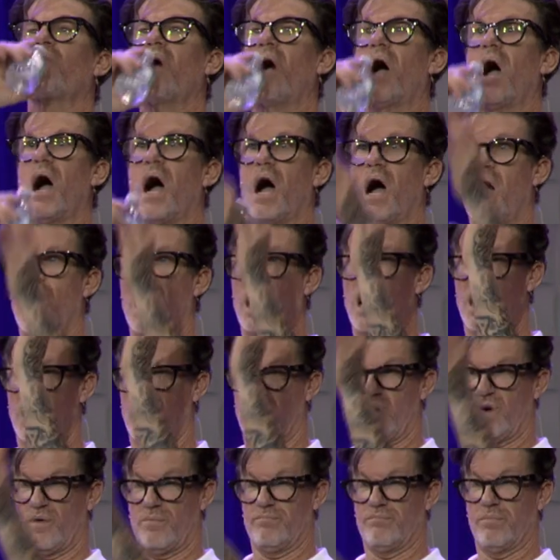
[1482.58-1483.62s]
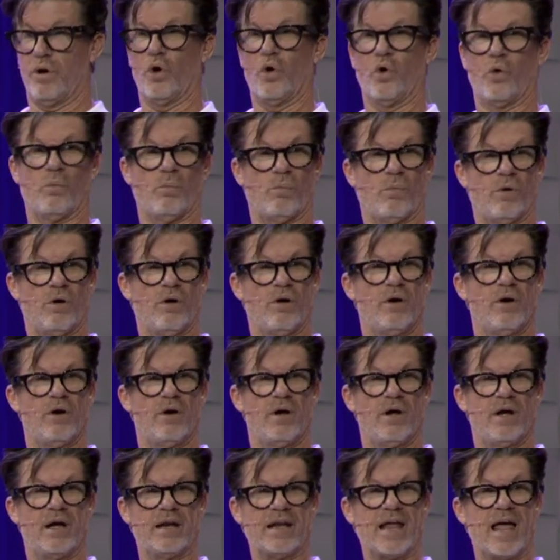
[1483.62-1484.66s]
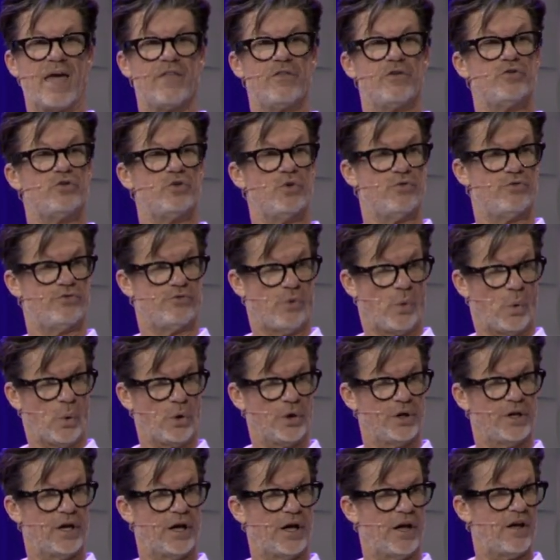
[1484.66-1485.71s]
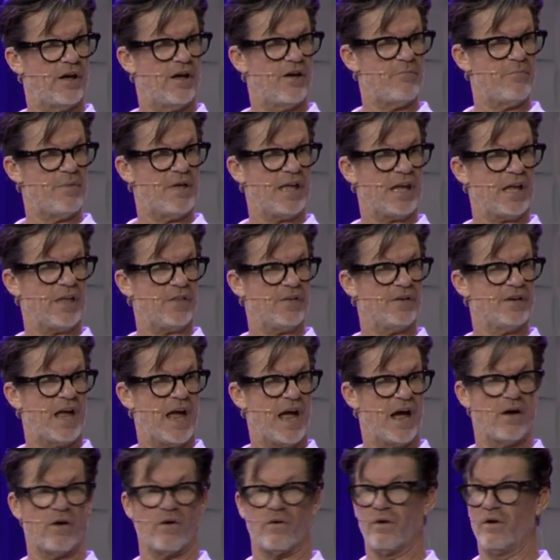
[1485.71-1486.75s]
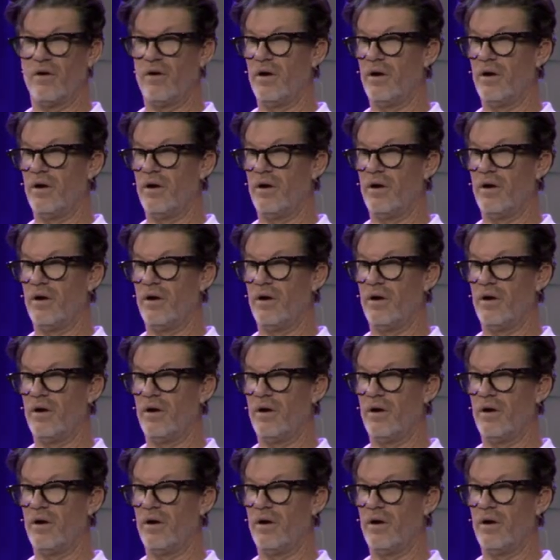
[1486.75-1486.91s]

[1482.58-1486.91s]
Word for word: Ah, boom. And I had this euphoria of being in the now.